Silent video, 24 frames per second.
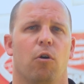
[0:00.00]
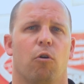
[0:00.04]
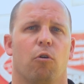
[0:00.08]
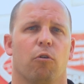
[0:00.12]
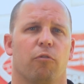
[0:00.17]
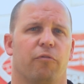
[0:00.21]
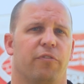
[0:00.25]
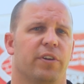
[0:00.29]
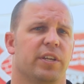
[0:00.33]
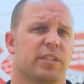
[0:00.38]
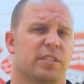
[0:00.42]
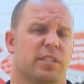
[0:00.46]

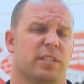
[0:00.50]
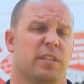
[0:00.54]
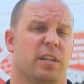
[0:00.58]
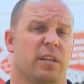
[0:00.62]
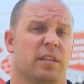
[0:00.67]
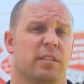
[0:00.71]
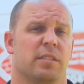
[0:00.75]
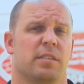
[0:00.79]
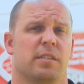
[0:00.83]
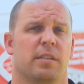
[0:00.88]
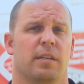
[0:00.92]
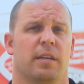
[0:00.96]
or visit
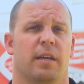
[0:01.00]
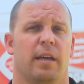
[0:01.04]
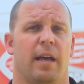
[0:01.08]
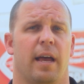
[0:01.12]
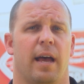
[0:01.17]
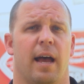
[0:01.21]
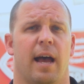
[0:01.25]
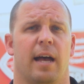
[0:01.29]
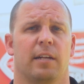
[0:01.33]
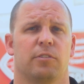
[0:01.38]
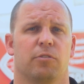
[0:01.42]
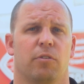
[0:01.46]
us
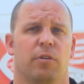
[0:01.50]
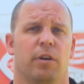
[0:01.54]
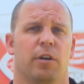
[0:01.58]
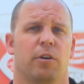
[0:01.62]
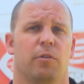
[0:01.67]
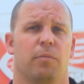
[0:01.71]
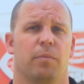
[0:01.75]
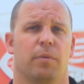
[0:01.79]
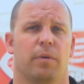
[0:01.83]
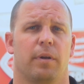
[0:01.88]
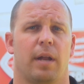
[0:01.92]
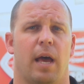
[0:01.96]
at
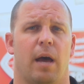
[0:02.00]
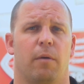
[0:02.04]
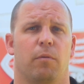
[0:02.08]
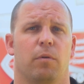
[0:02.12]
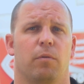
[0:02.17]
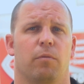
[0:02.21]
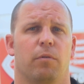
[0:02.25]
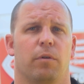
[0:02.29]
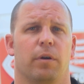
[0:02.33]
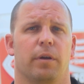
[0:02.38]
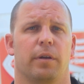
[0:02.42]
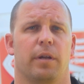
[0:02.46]

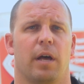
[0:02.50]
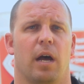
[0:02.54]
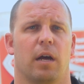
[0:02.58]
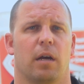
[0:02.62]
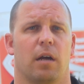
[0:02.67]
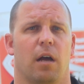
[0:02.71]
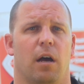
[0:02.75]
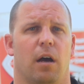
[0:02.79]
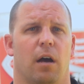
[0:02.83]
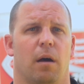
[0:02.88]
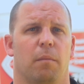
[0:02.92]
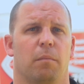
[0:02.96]

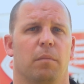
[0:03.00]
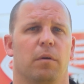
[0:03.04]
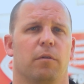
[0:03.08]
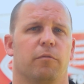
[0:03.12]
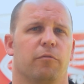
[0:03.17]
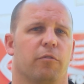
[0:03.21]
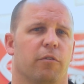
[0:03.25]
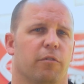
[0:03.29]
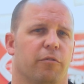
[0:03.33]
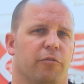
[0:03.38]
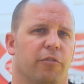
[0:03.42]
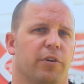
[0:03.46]
hydrohelp911.com
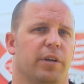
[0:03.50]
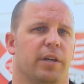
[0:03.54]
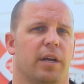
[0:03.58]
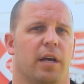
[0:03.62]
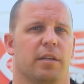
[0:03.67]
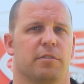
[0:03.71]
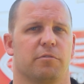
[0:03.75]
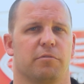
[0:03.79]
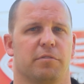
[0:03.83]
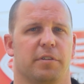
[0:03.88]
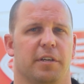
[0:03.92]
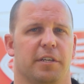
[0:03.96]
for a free
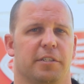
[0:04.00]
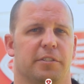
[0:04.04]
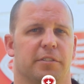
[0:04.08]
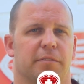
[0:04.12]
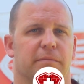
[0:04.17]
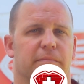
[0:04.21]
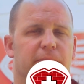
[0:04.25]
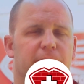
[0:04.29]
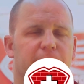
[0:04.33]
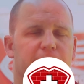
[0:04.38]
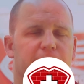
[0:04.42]
consultation.